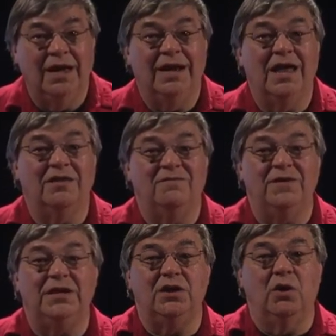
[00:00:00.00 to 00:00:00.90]
Now, the
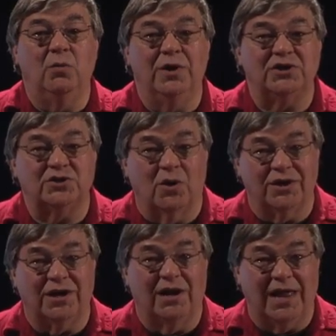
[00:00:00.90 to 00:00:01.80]
video which
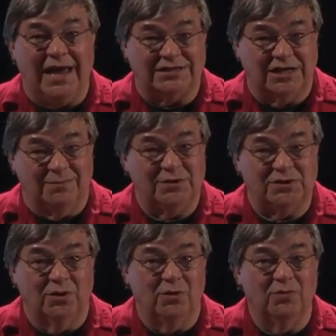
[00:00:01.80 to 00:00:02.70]
started our last
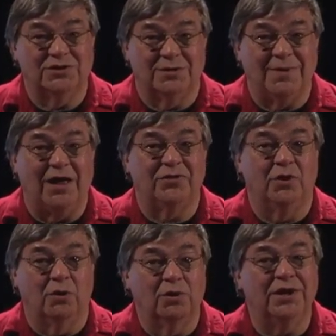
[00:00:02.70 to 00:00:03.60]
episode was about the
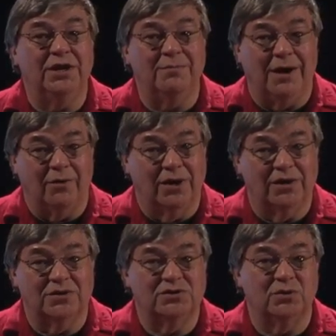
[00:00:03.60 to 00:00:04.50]
early Americans